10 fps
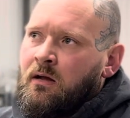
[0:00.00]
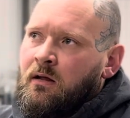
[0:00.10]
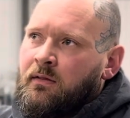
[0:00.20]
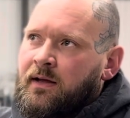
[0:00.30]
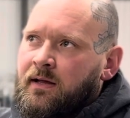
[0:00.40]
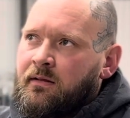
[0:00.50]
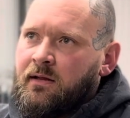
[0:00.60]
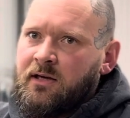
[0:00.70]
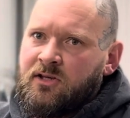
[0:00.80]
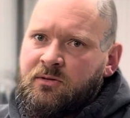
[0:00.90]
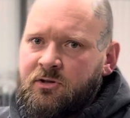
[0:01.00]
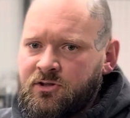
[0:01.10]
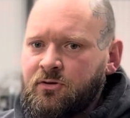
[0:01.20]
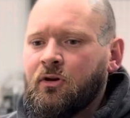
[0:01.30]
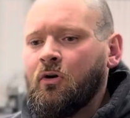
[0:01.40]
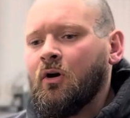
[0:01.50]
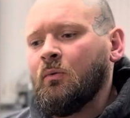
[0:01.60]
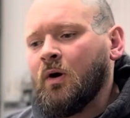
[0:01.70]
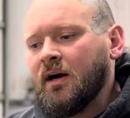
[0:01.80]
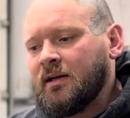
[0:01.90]
that the customer's doing a lot of the
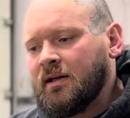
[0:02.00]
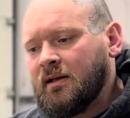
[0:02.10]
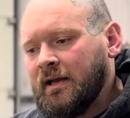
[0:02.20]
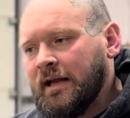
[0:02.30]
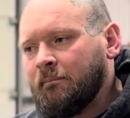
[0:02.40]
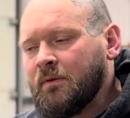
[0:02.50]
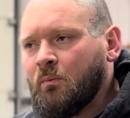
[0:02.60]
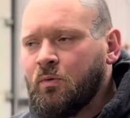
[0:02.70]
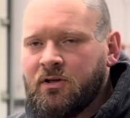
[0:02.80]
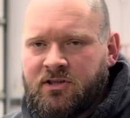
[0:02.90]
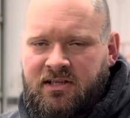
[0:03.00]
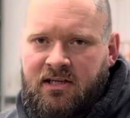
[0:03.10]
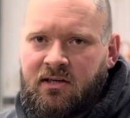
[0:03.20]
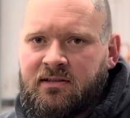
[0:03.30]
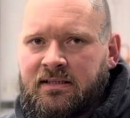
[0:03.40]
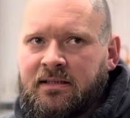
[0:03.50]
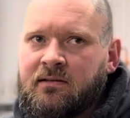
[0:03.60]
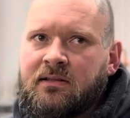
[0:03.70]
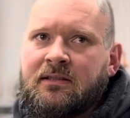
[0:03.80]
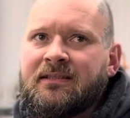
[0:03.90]
work, and we're just here
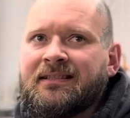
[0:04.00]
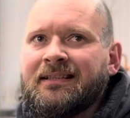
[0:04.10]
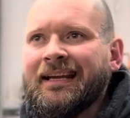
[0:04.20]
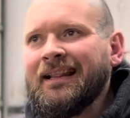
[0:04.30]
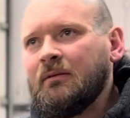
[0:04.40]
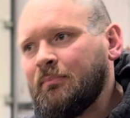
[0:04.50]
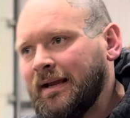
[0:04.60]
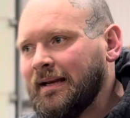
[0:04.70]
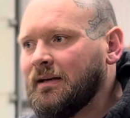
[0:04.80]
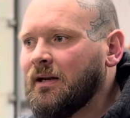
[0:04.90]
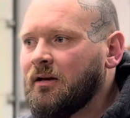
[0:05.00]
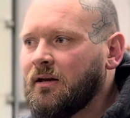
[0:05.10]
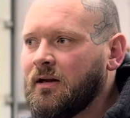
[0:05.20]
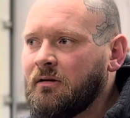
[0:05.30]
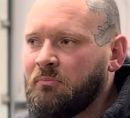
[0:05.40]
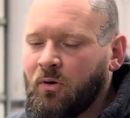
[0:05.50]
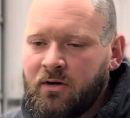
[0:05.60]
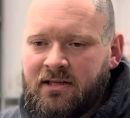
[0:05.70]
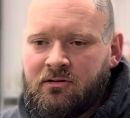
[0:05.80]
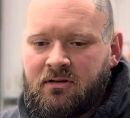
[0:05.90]
to get the paint and body
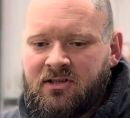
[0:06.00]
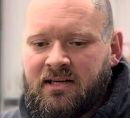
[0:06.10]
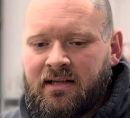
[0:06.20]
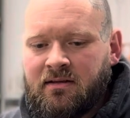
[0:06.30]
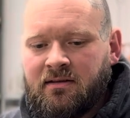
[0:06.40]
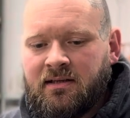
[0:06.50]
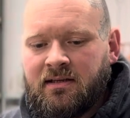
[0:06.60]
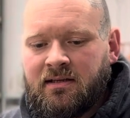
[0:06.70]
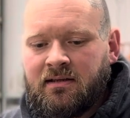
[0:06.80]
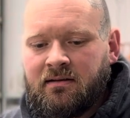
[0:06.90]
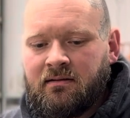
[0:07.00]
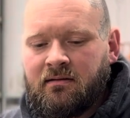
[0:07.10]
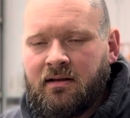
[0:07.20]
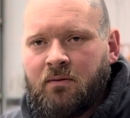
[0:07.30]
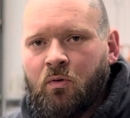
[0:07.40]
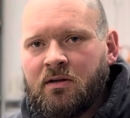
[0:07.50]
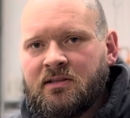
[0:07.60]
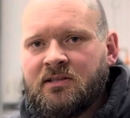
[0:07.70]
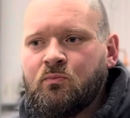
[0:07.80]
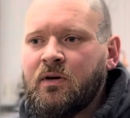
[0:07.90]
to a standard that he
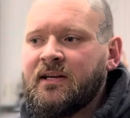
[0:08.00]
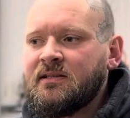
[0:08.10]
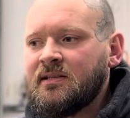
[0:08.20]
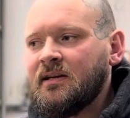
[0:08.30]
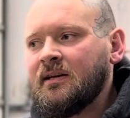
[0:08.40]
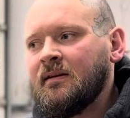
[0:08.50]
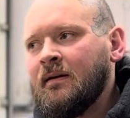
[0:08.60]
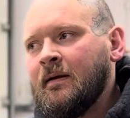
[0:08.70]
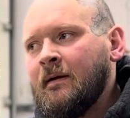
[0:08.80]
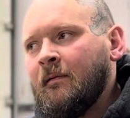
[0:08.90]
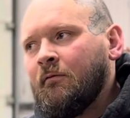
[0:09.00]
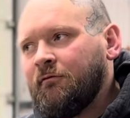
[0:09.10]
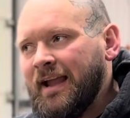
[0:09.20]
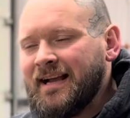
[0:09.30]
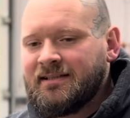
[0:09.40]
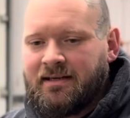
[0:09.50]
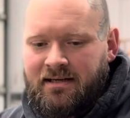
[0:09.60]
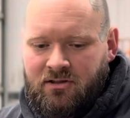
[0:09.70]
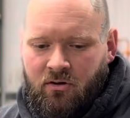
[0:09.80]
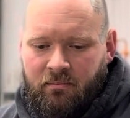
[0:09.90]
wants. Whereas the Fiesta
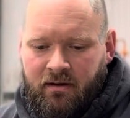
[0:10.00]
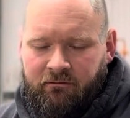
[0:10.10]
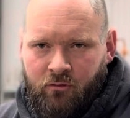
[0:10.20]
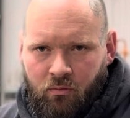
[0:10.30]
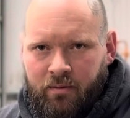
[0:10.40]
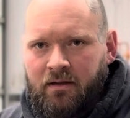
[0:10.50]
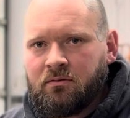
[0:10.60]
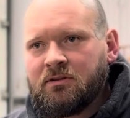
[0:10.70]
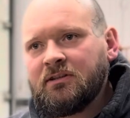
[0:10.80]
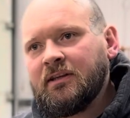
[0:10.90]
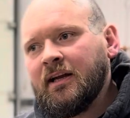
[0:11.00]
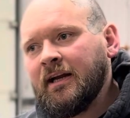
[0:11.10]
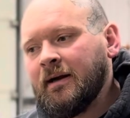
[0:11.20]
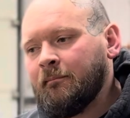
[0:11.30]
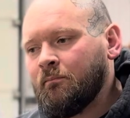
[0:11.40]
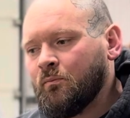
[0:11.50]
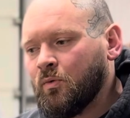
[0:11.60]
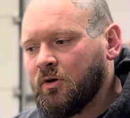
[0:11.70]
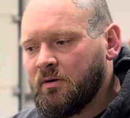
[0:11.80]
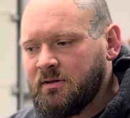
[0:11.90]
is going to be a full build. We're
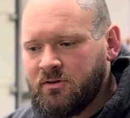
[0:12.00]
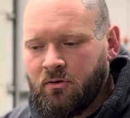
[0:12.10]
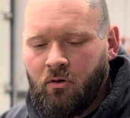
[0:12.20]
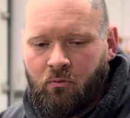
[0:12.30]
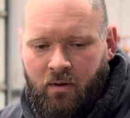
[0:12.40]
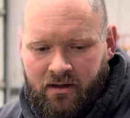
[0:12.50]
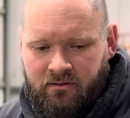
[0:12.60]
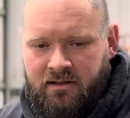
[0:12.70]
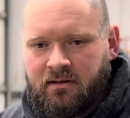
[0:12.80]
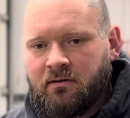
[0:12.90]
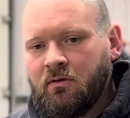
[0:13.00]
going to be doing all the welding,